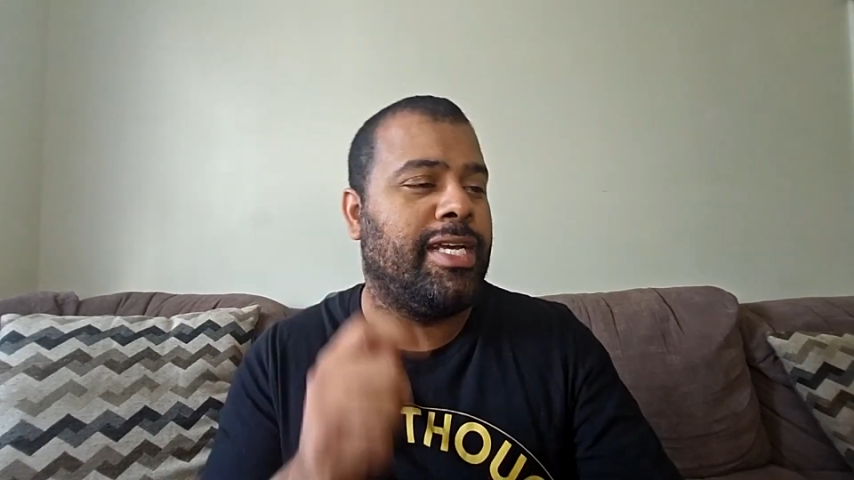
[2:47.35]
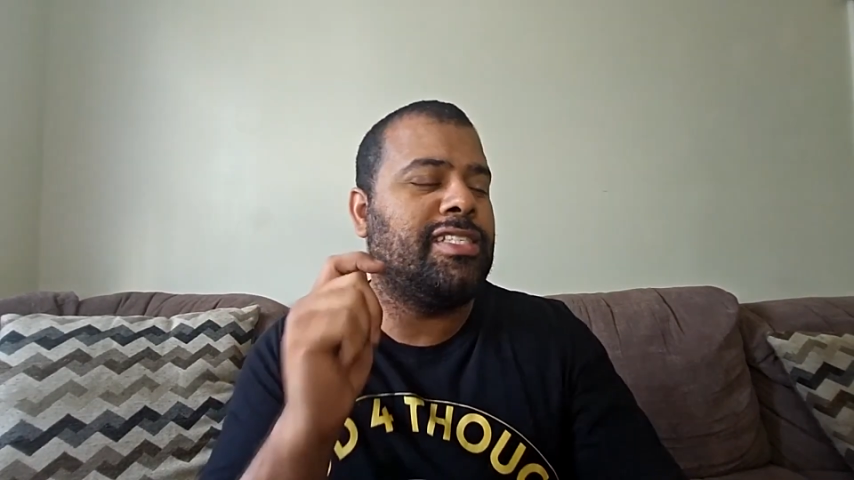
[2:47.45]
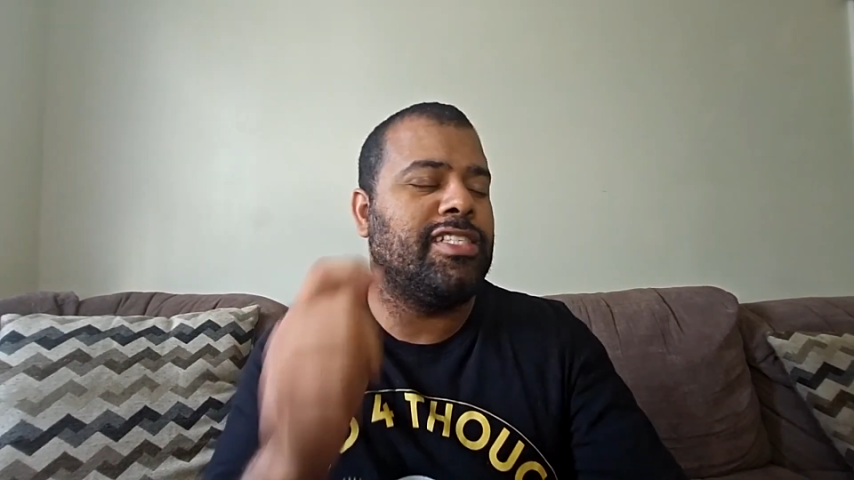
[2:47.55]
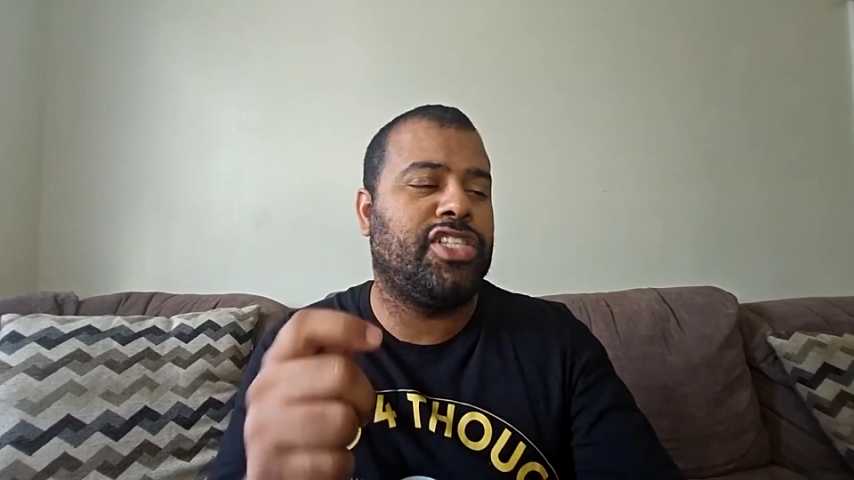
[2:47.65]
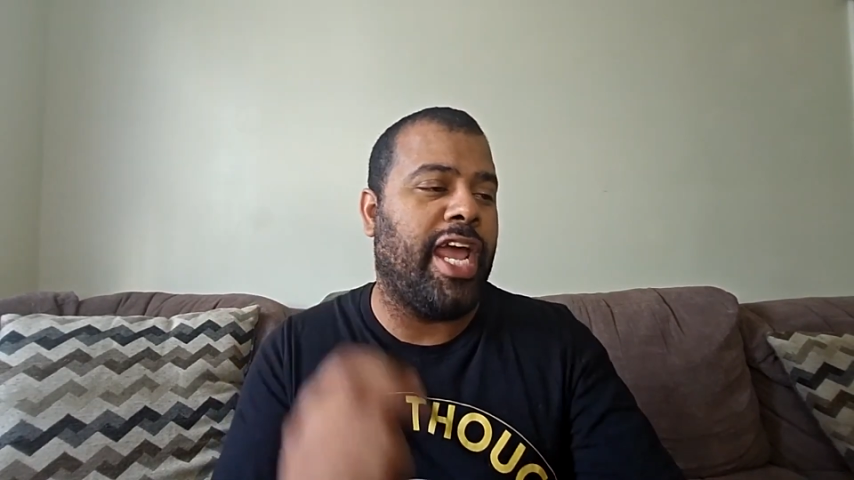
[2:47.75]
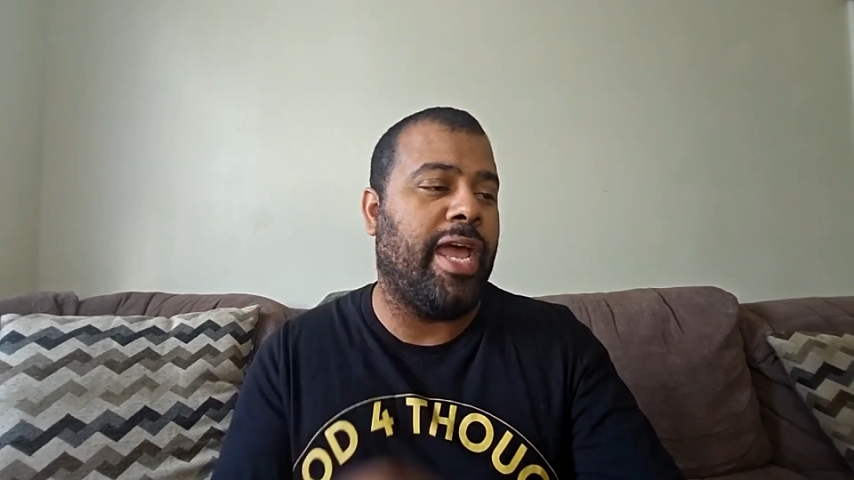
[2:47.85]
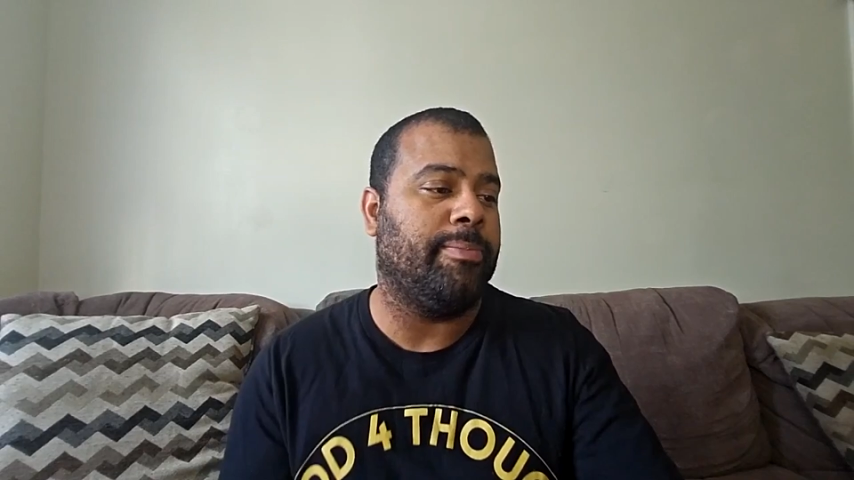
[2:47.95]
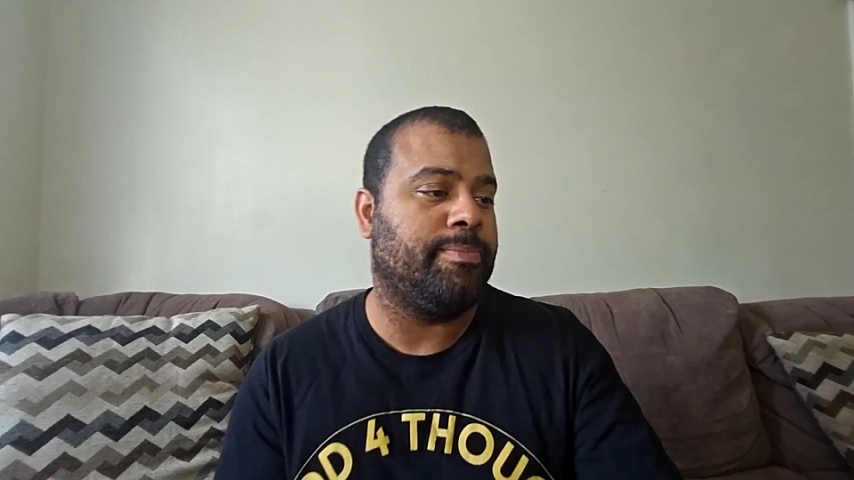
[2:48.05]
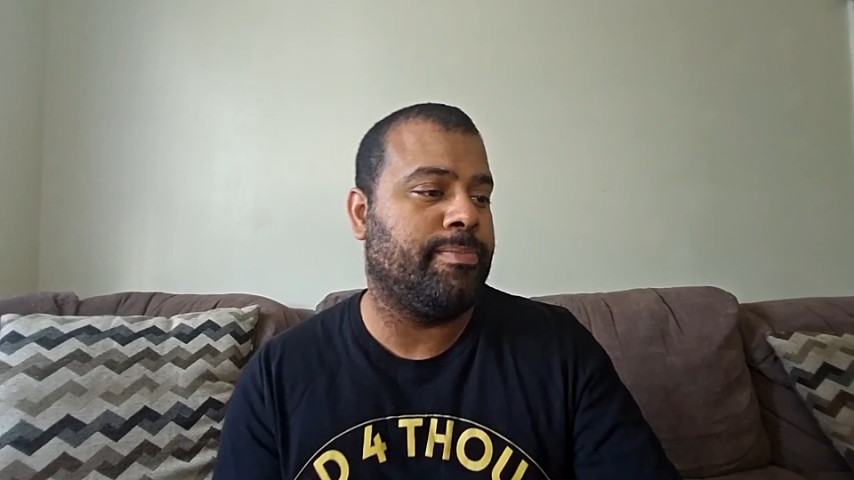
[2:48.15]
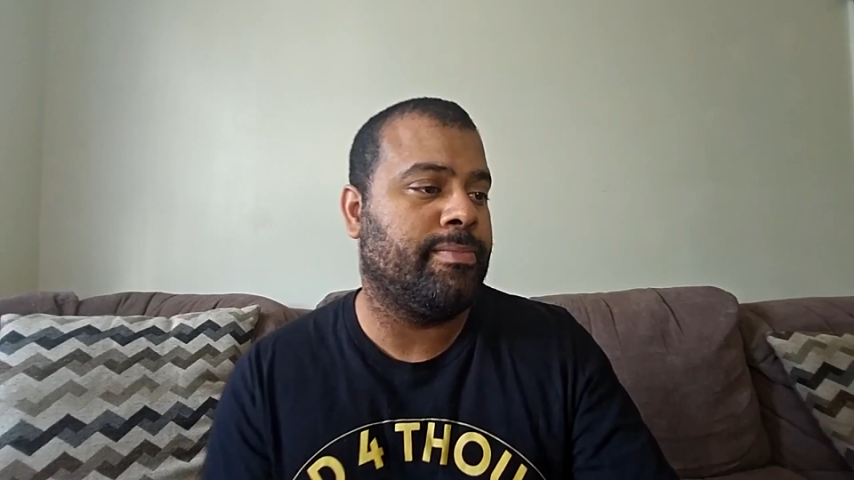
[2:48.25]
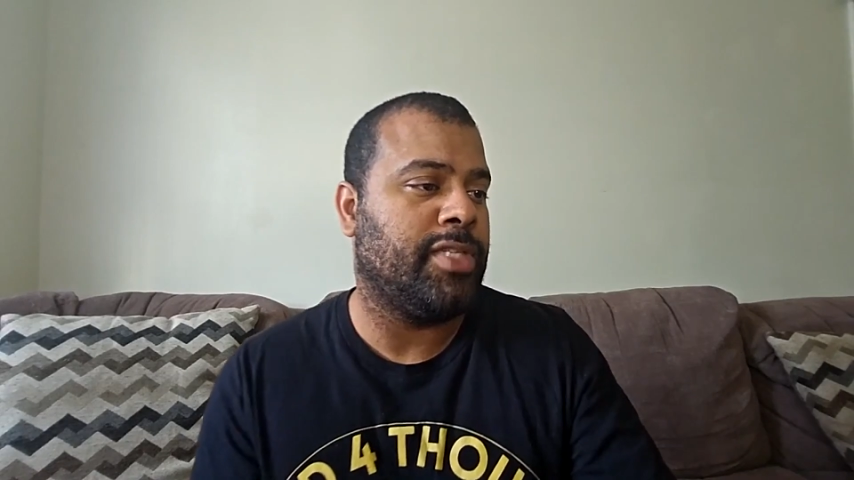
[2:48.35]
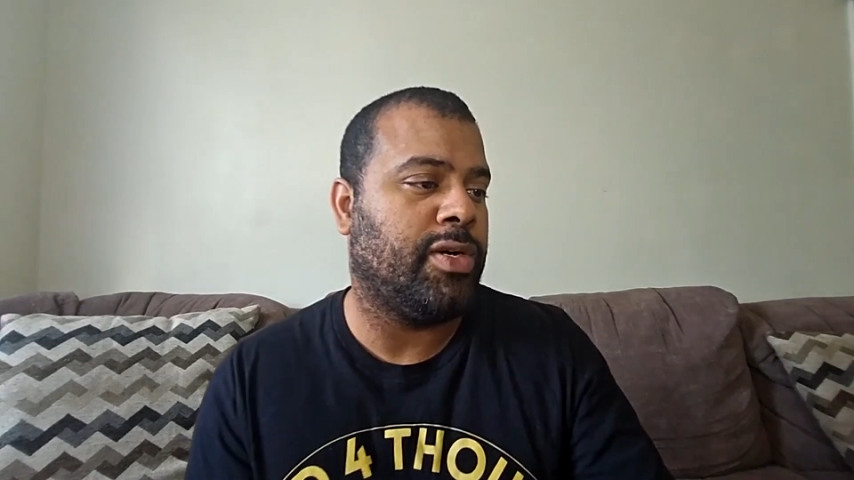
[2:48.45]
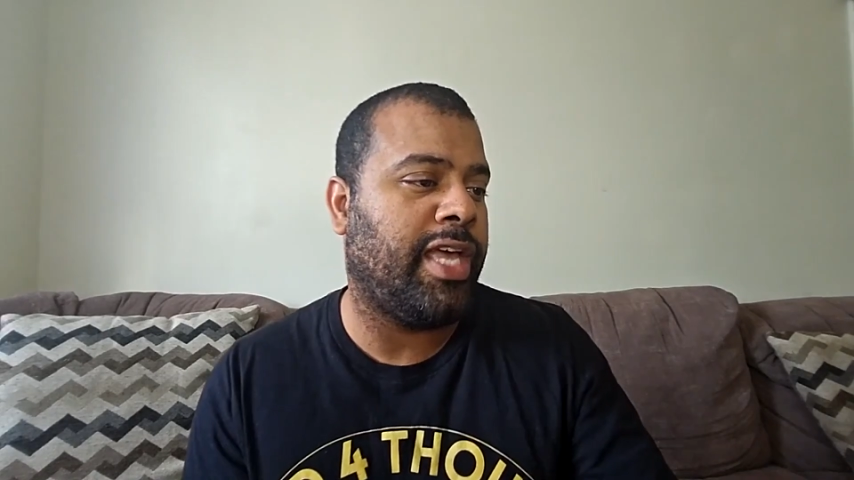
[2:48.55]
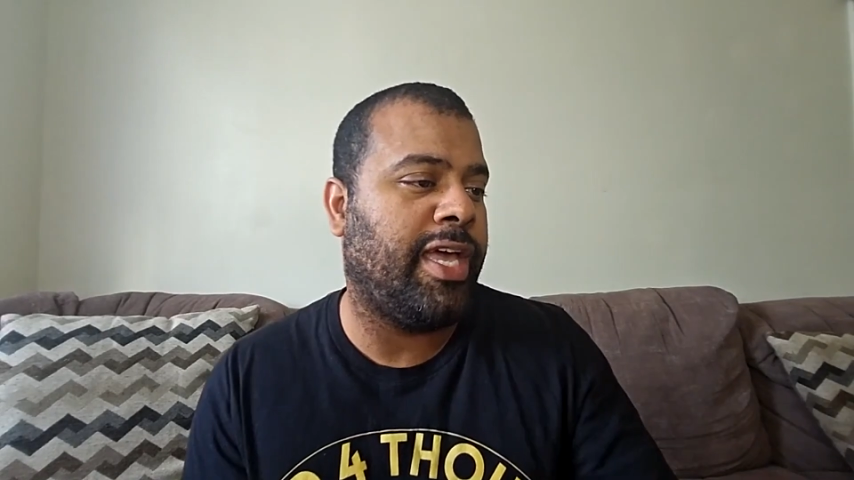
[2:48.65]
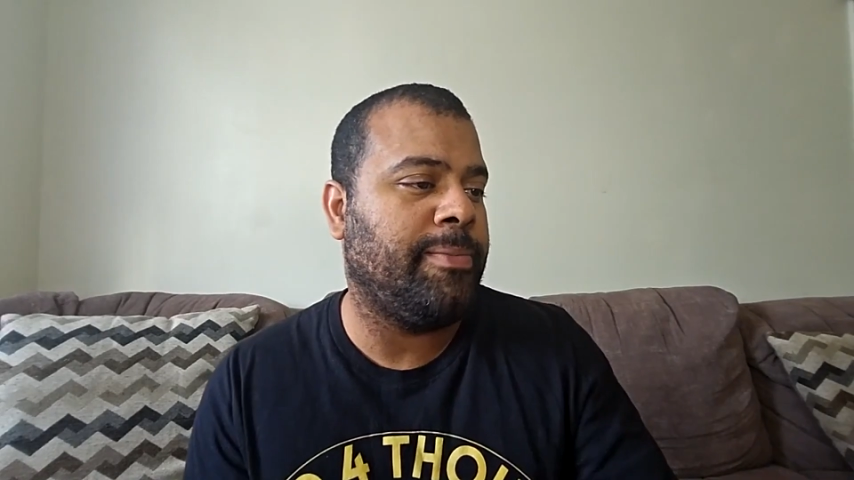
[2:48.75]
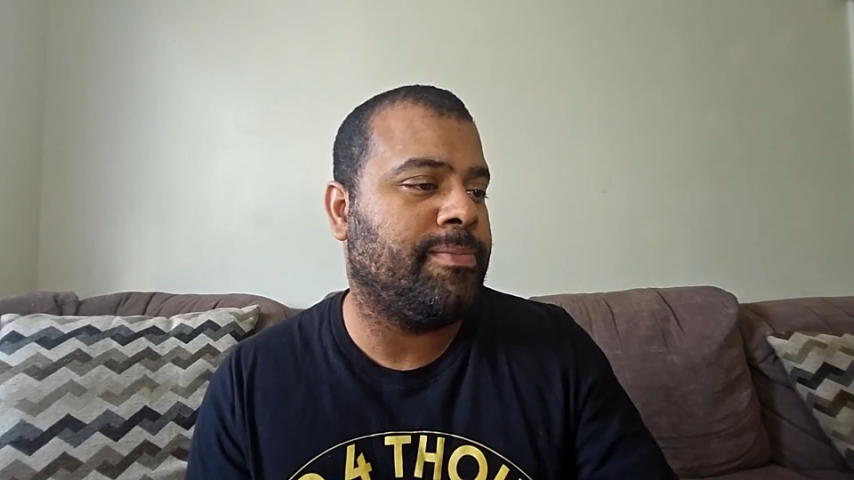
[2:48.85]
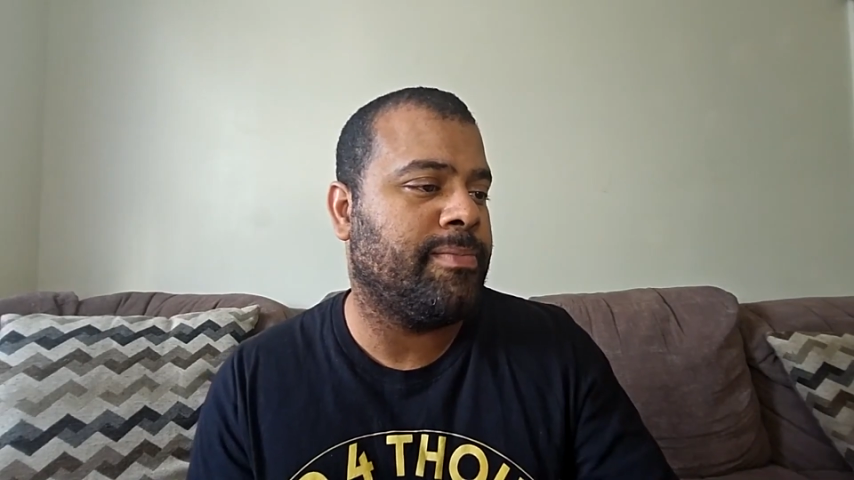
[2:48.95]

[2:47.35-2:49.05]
It's a jam. Okay?